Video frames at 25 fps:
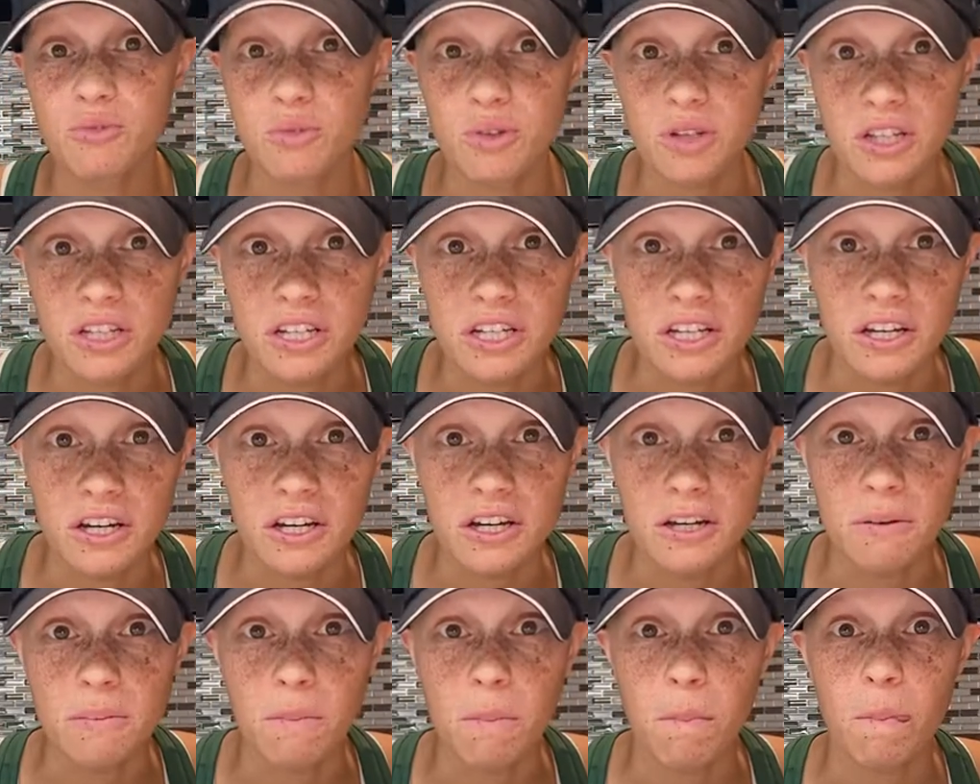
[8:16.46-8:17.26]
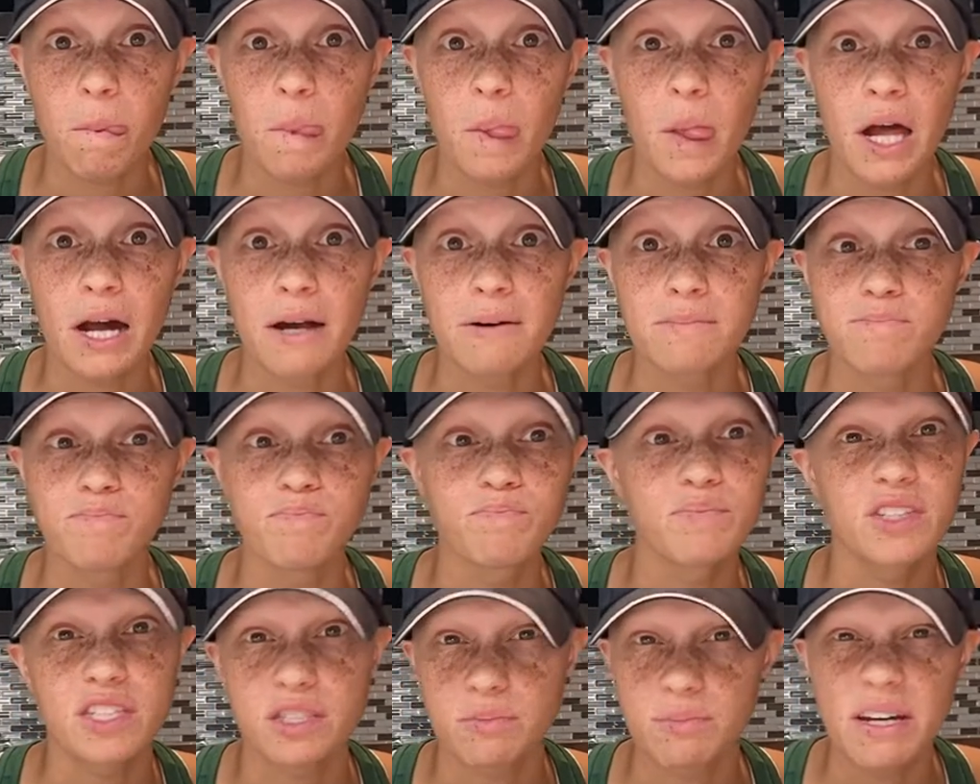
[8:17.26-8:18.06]
really good. Um,
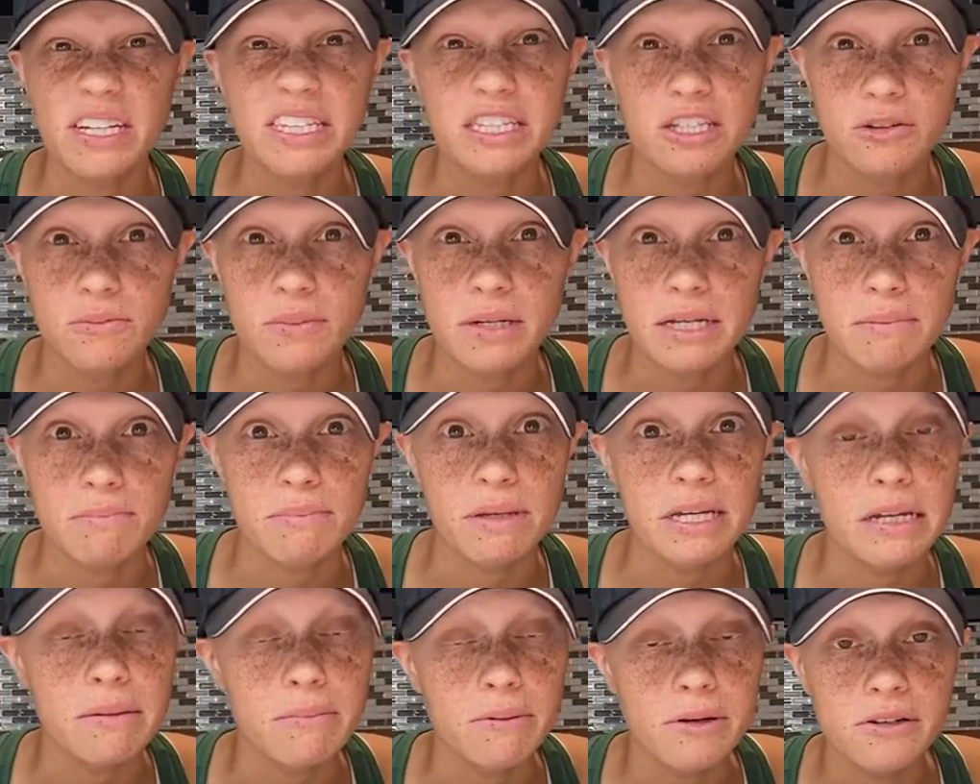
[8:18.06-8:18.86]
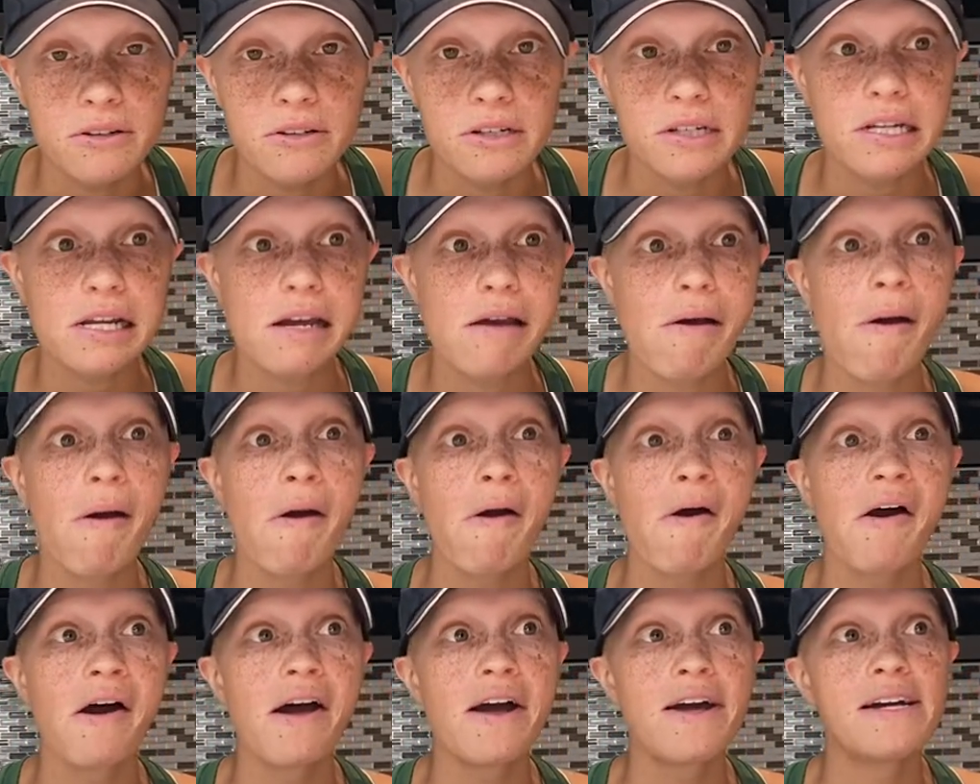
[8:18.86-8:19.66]
despite there being peanut butter in it,
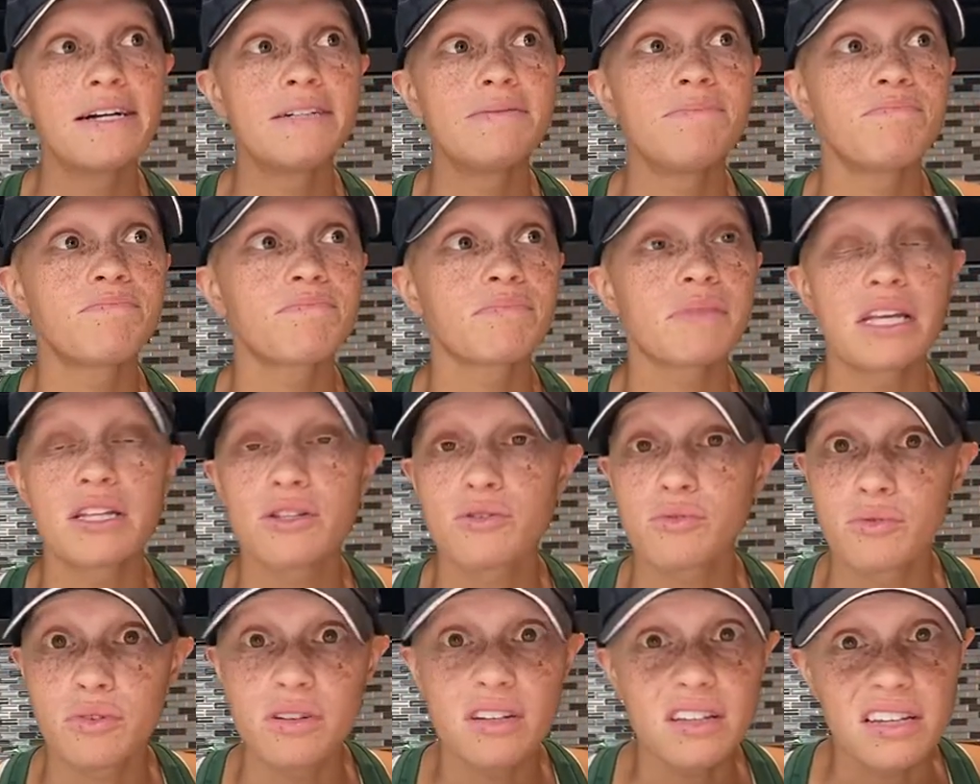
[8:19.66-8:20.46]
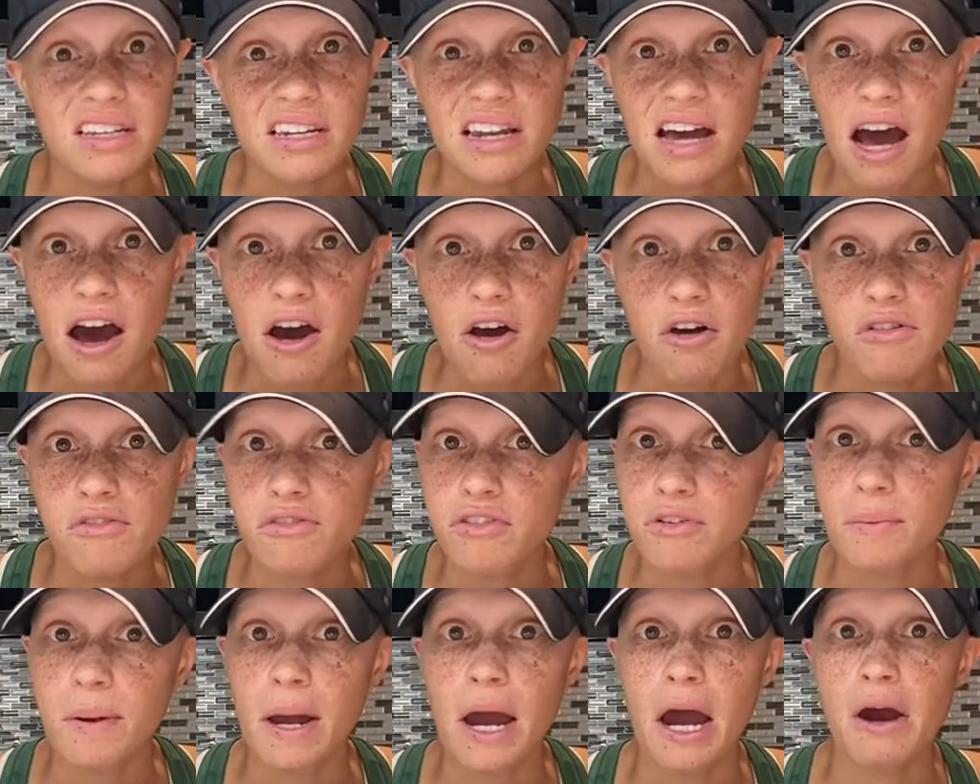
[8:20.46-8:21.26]
it's really not
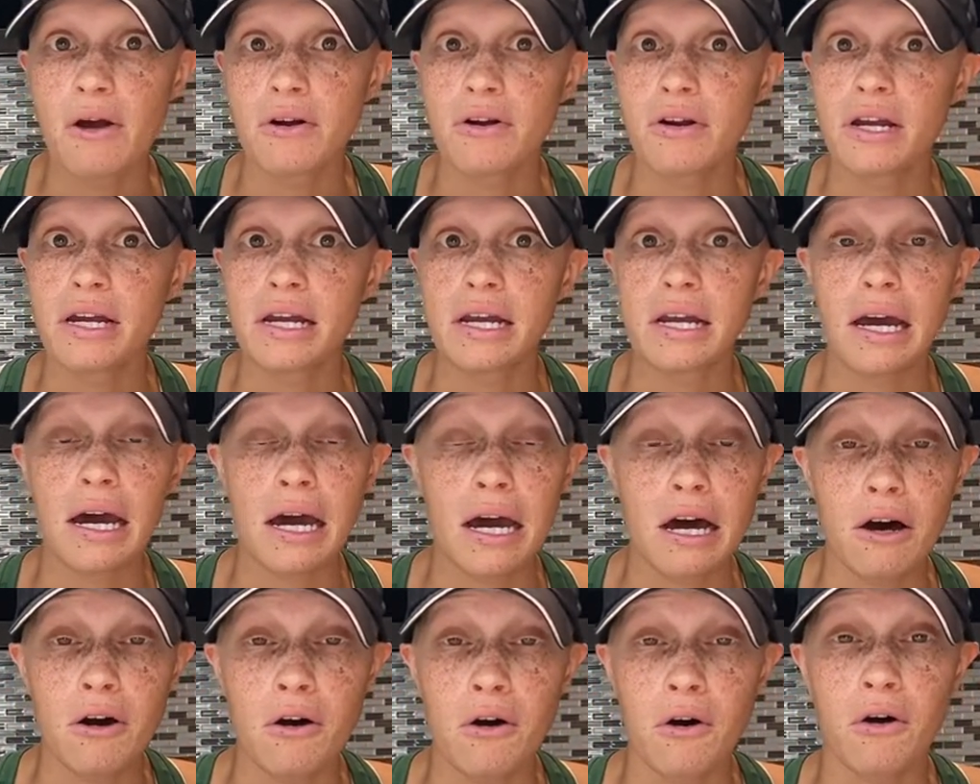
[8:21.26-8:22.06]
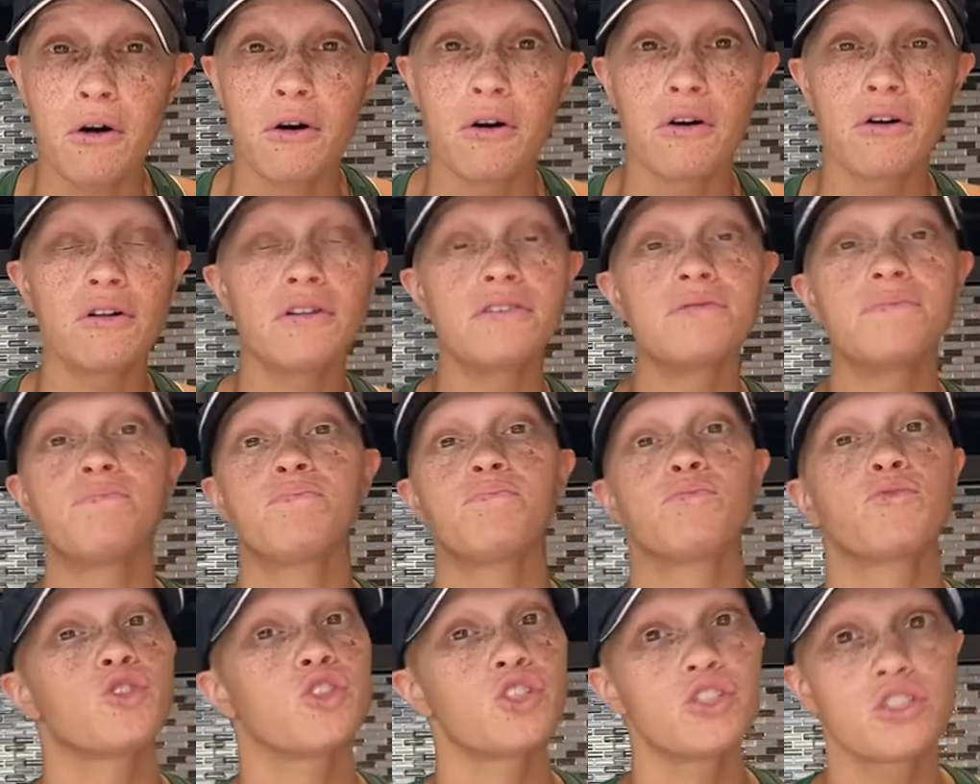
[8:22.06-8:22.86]
overpowering at all.
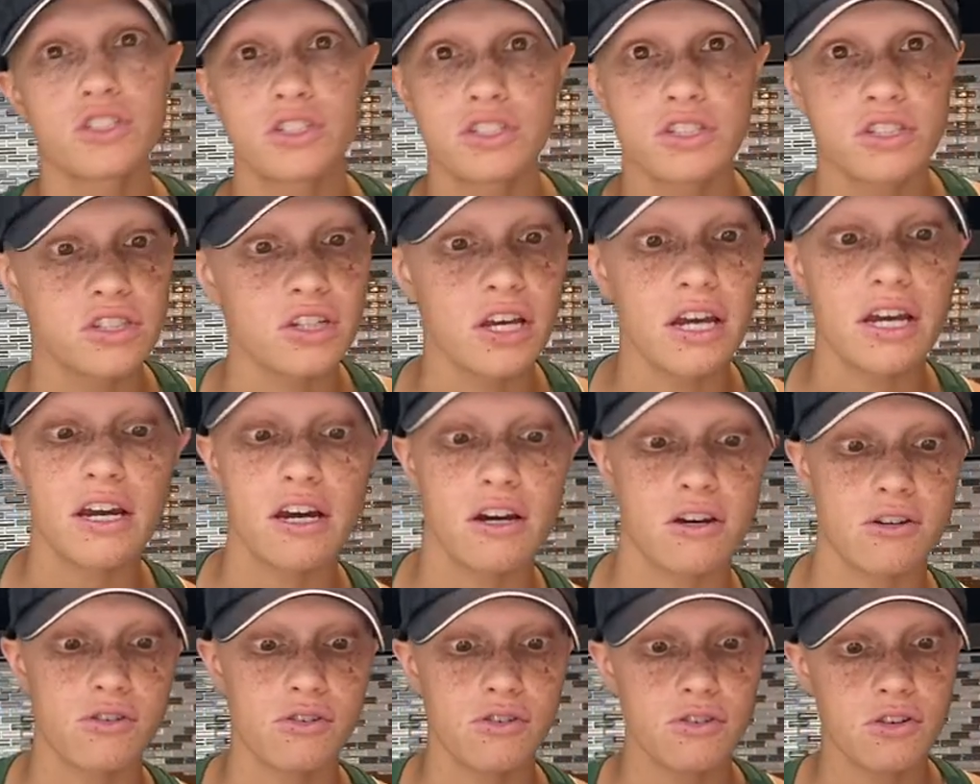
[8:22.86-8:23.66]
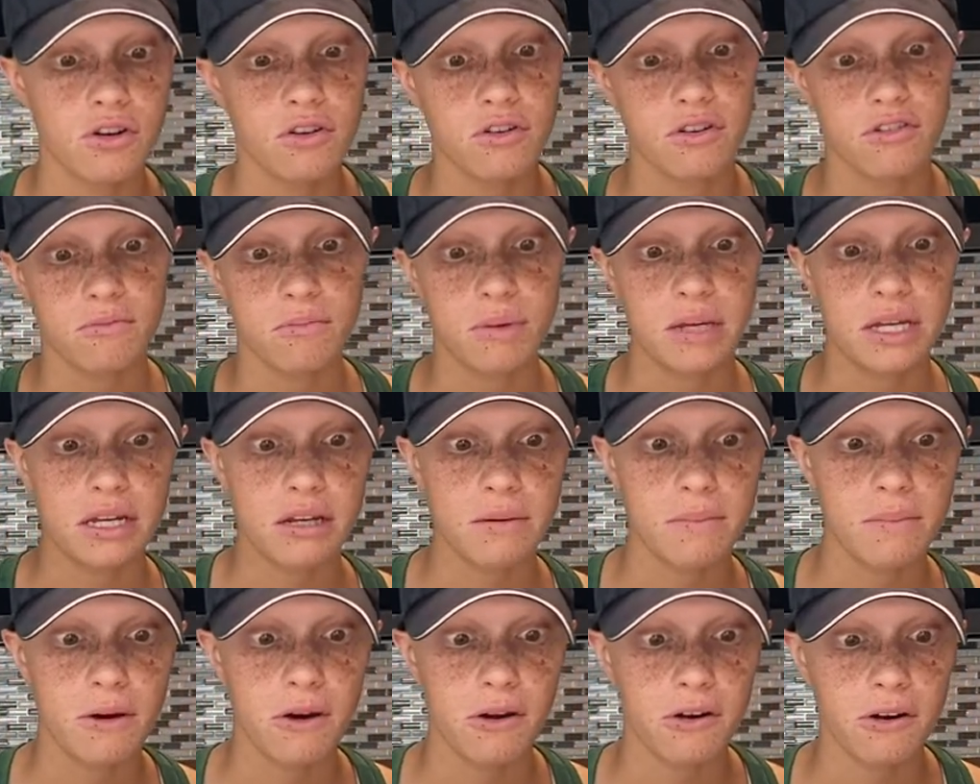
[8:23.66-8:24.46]
Just a slight undertone of
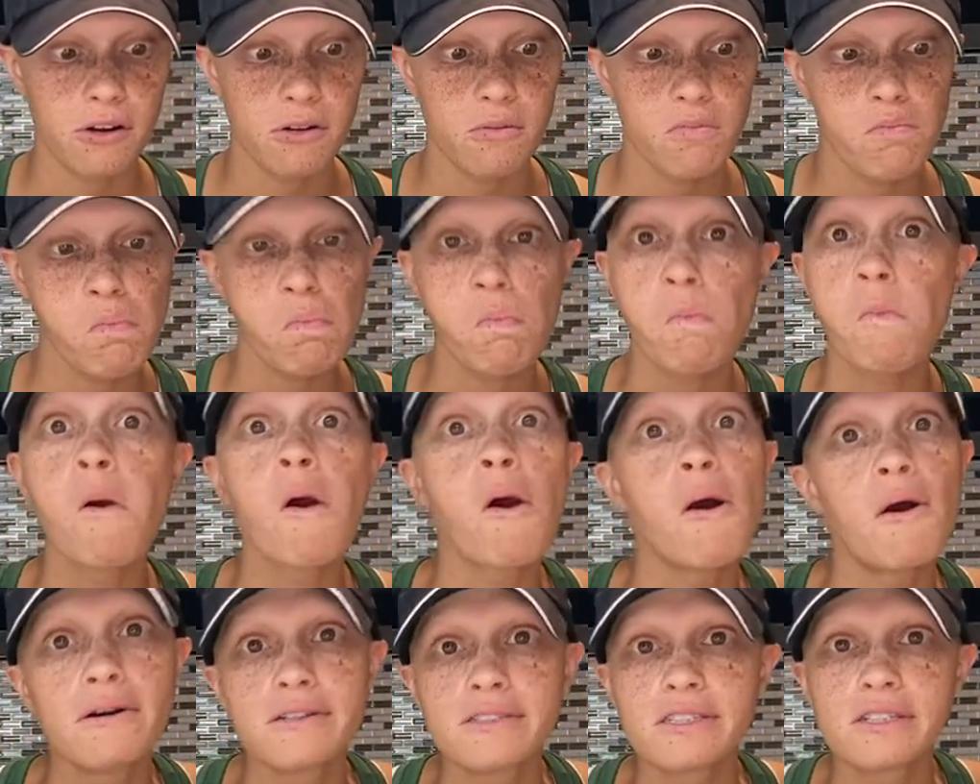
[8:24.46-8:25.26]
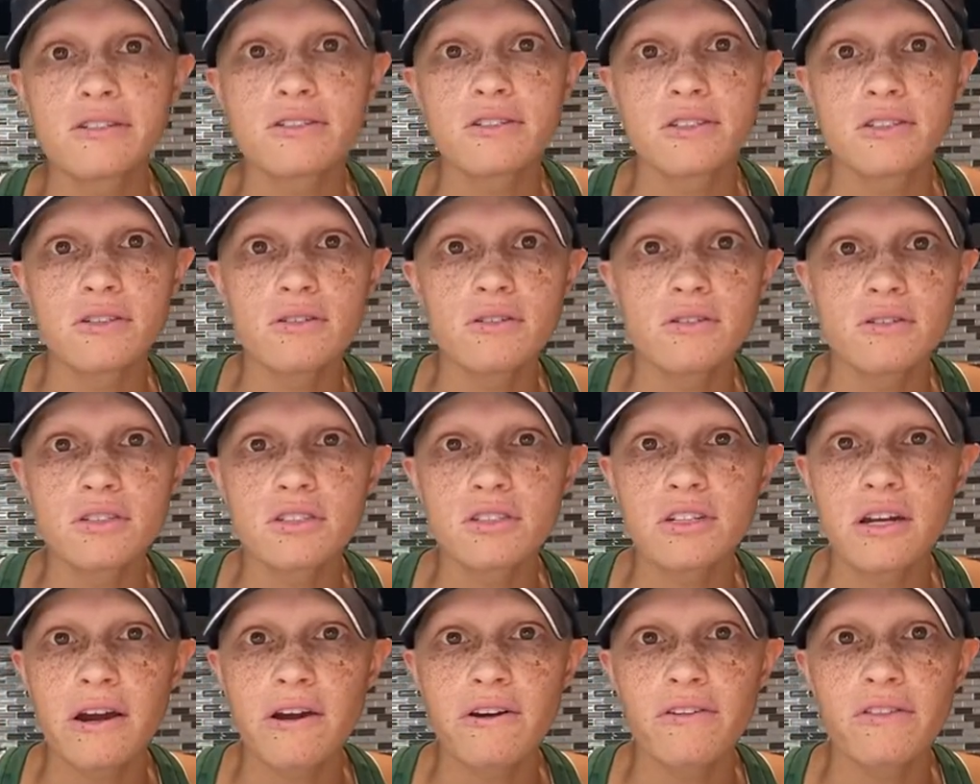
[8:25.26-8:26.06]
peanut butter so I was a little
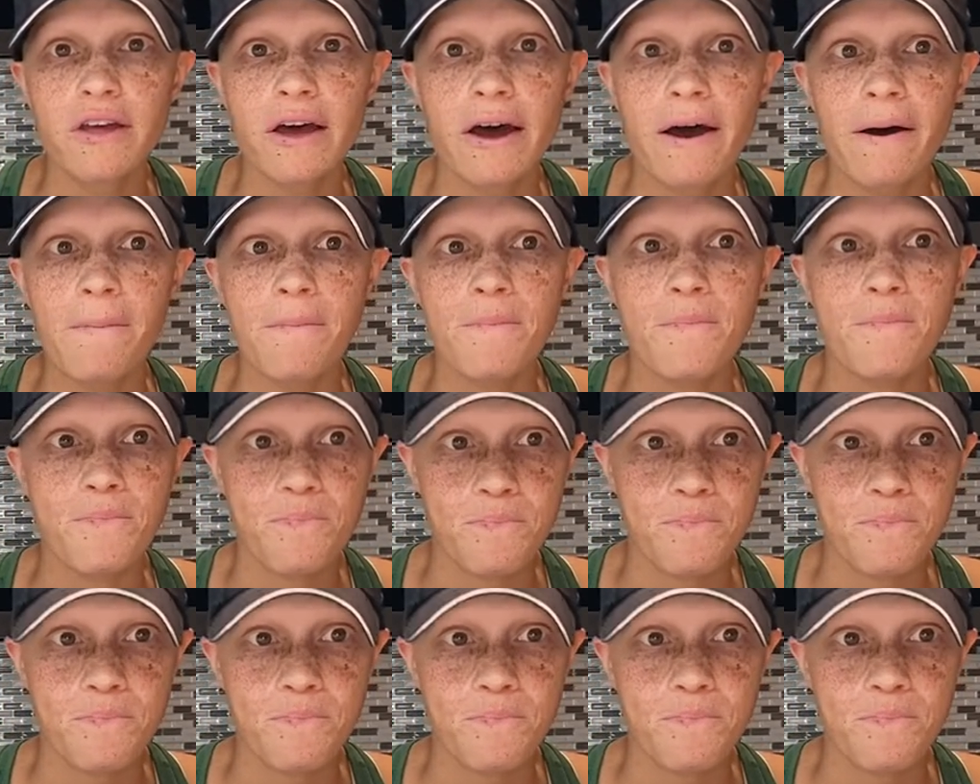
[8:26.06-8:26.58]
scared that,